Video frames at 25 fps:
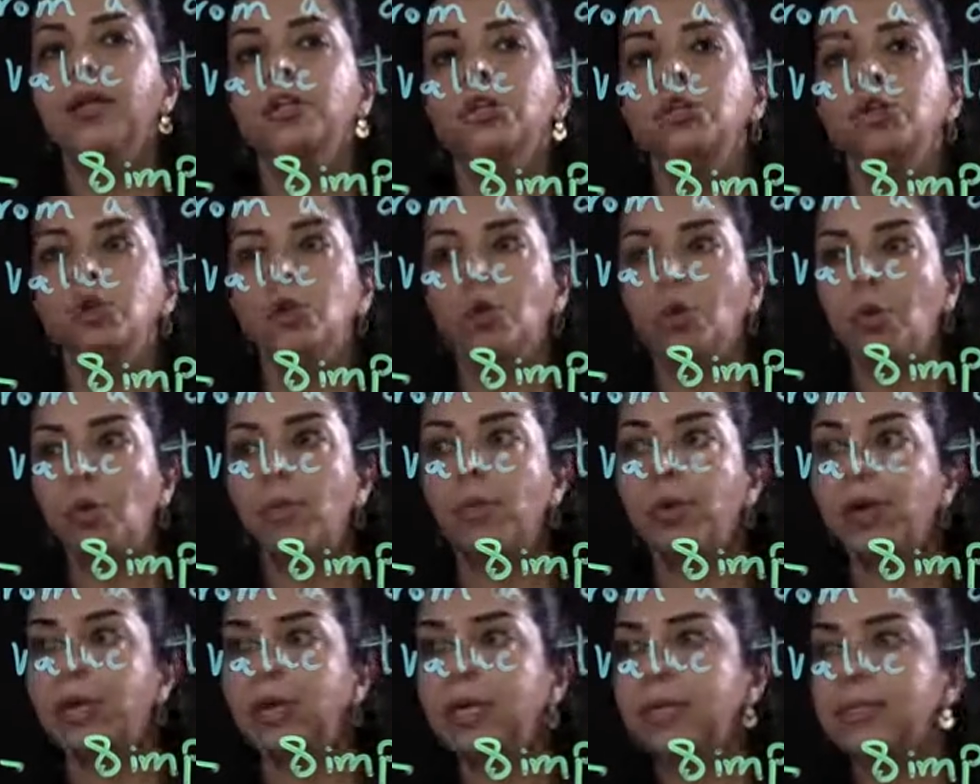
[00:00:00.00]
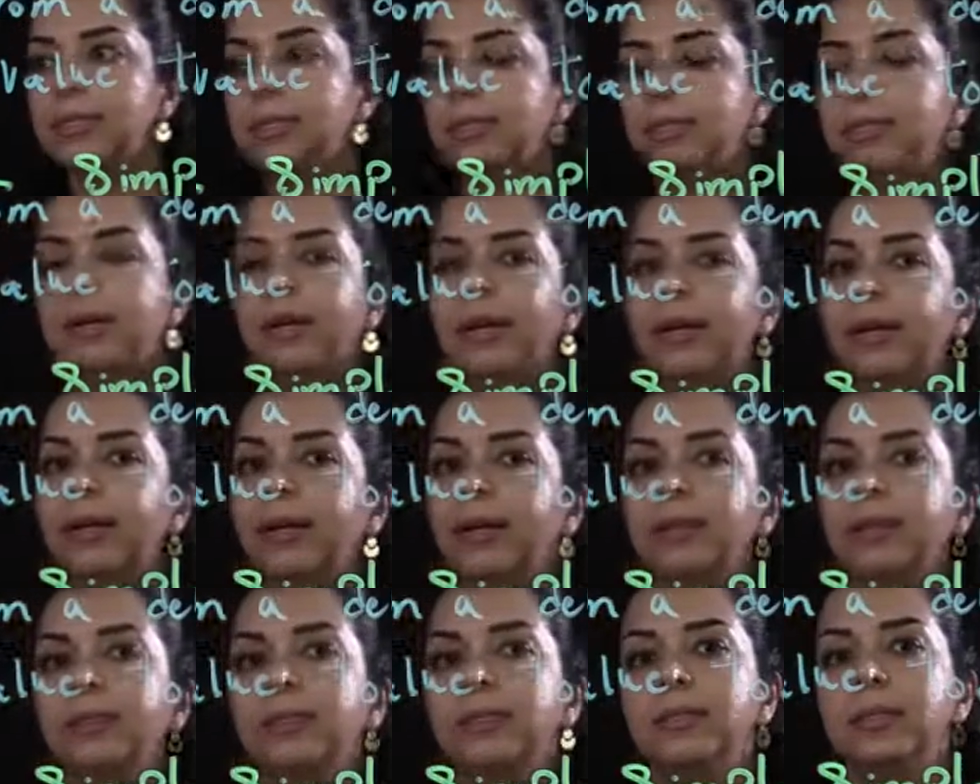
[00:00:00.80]
Normally the
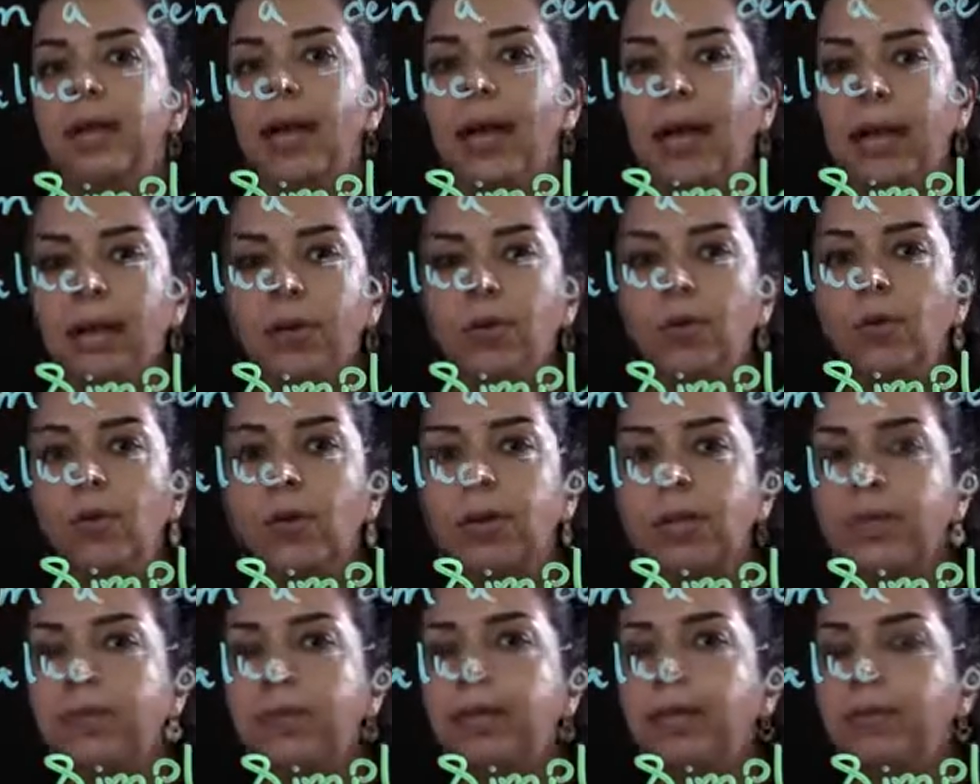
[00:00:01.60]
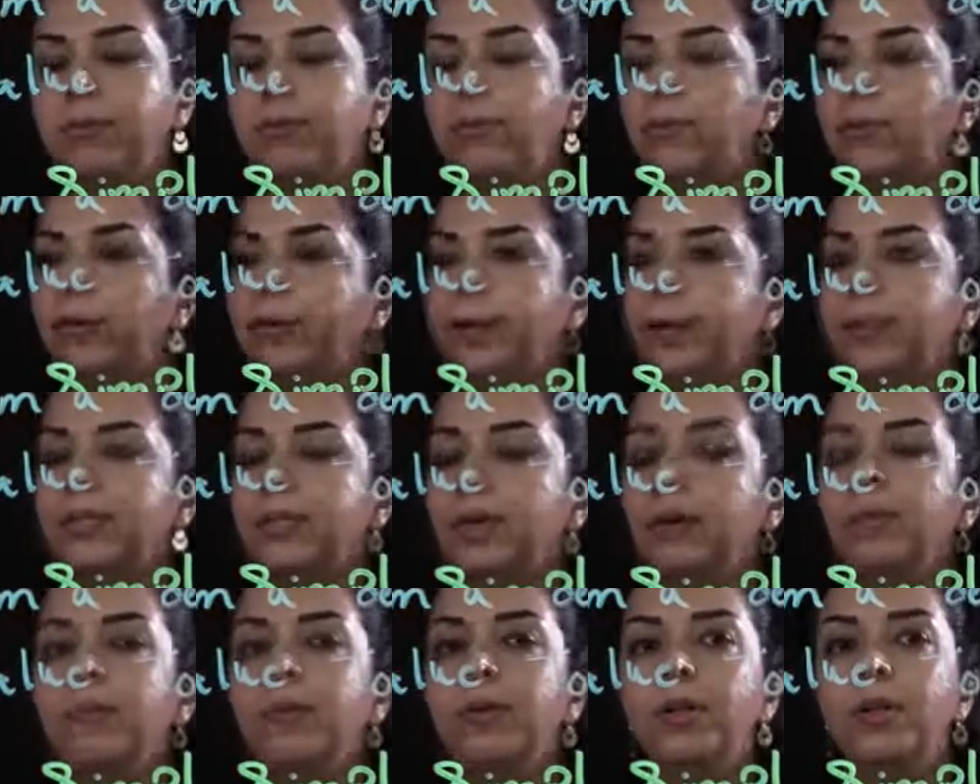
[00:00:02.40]
period is annually. That, for
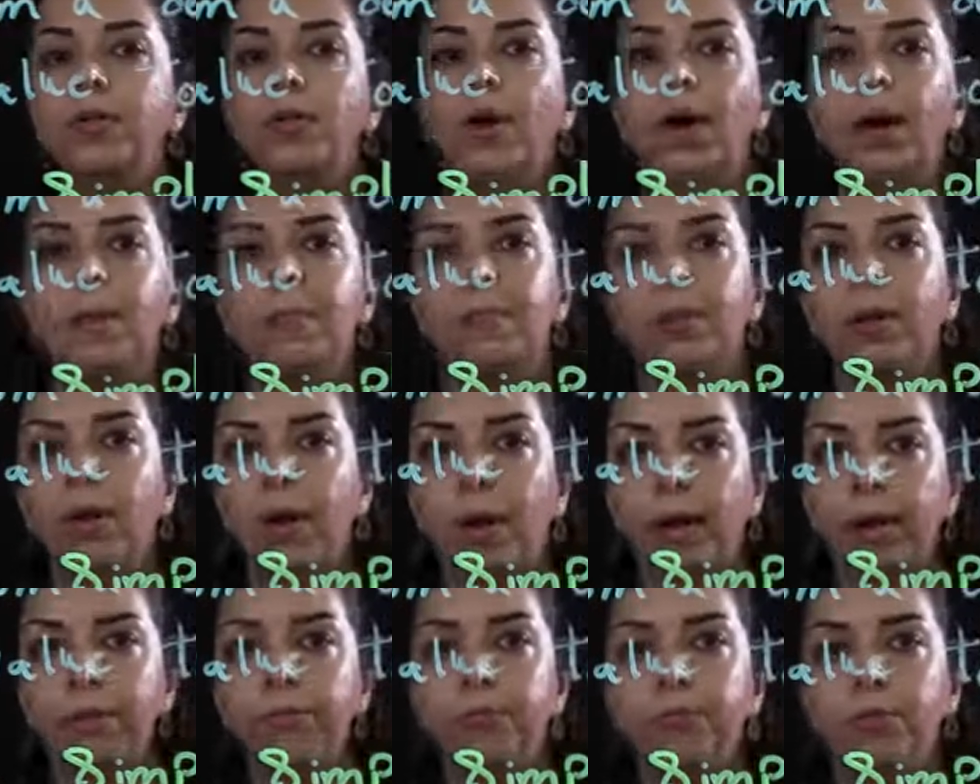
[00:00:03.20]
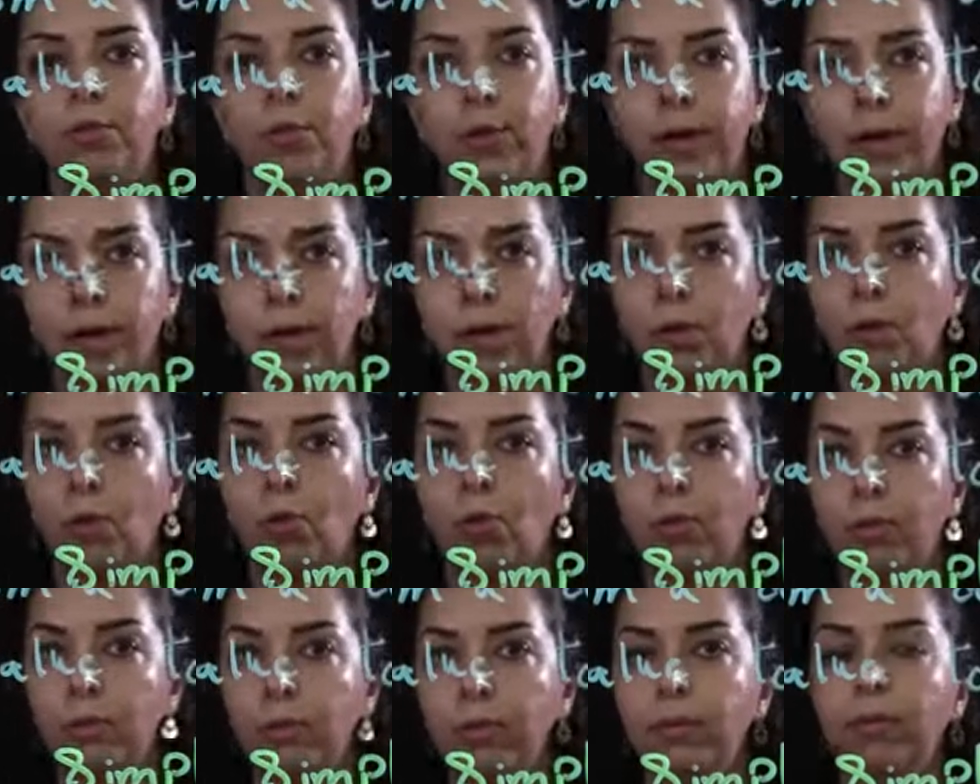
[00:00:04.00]
example, you apply for a
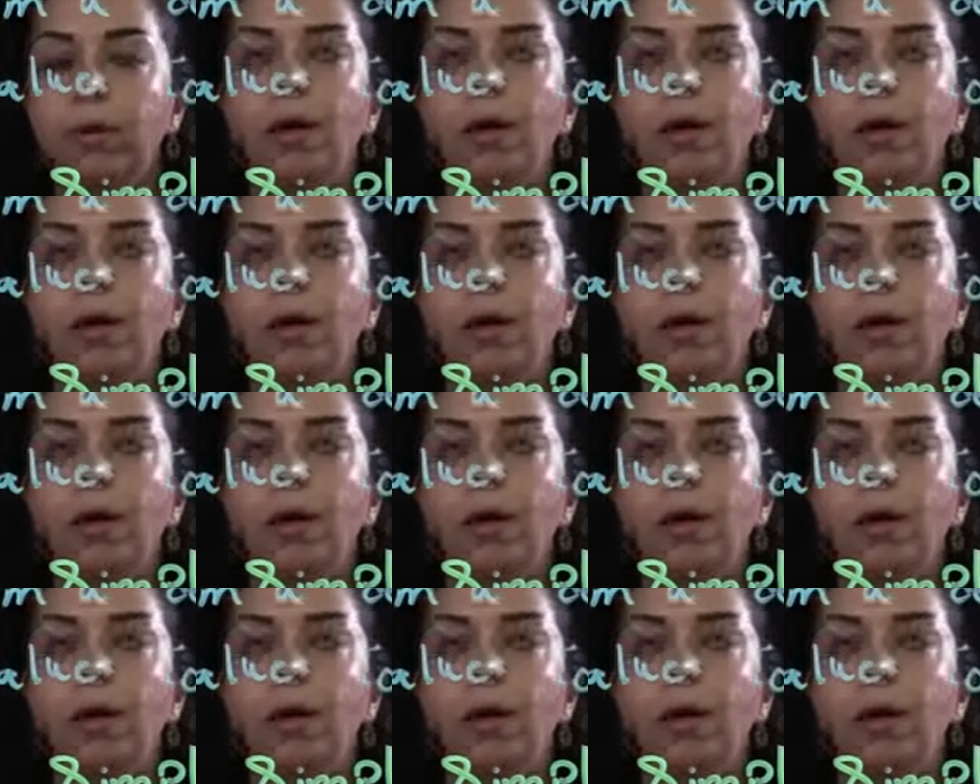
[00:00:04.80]
loan